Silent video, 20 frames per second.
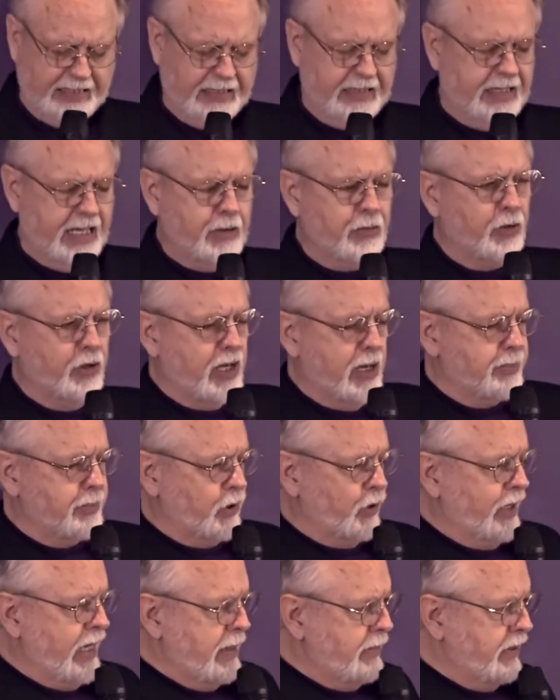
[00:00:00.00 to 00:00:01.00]
they were not
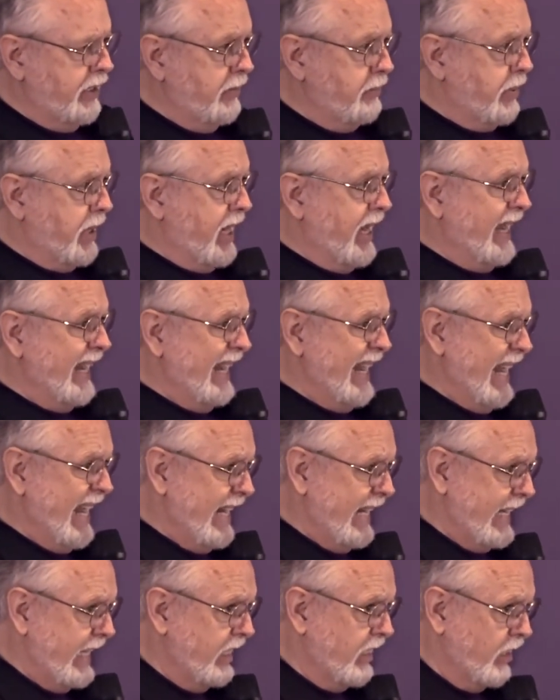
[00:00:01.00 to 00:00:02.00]
prohibited by
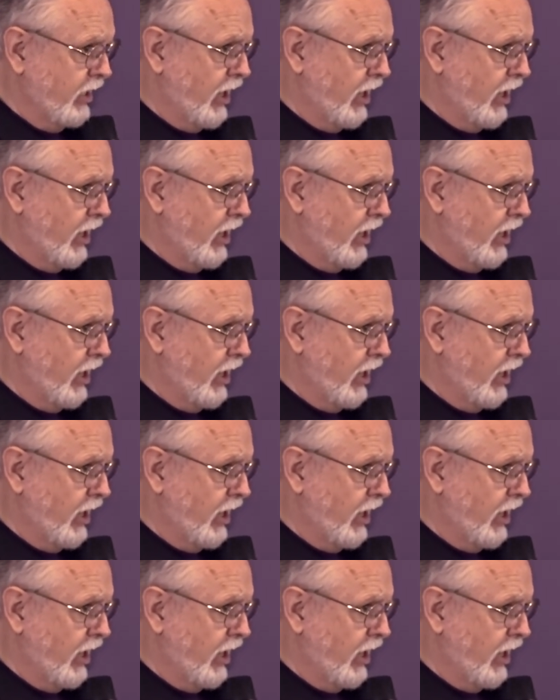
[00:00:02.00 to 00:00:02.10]
any